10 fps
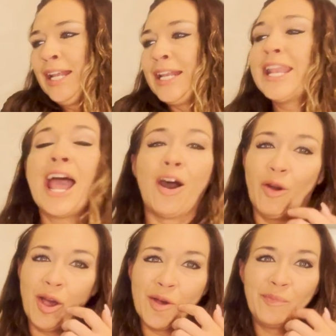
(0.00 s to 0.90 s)

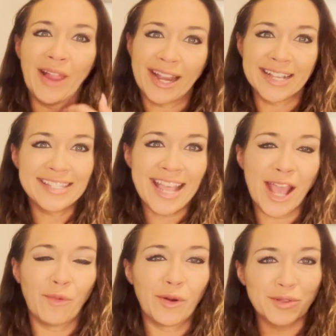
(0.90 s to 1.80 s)
Now, like I
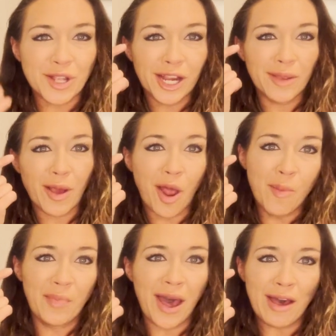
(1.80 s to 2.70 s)
said, when we're talking
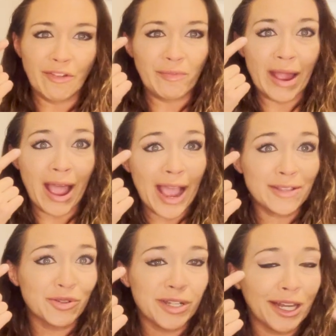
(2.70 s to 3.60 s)
about above, my
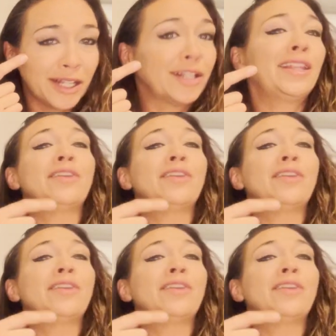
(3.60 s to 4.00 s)
eyes are technically,